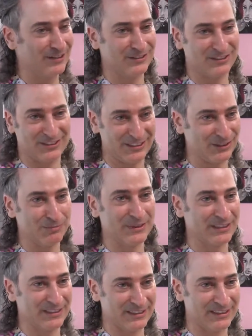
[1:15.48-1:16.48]
honestly, is
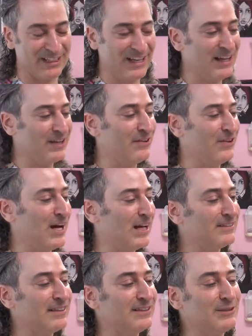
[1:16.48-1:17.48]
bleeding.
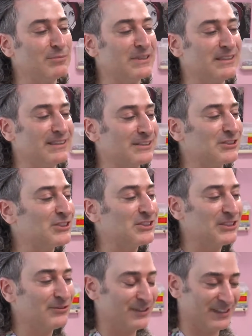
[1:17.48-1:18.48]
Not that the bleeding's
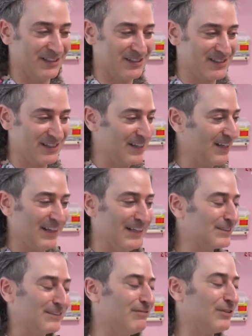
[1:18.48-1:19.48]
serious;
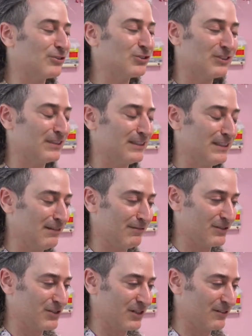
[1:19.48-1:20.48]
it's virtually
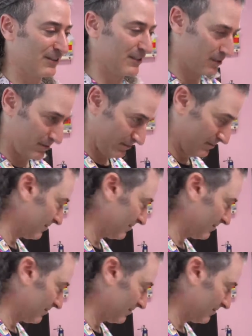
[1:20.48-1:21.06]
never serious.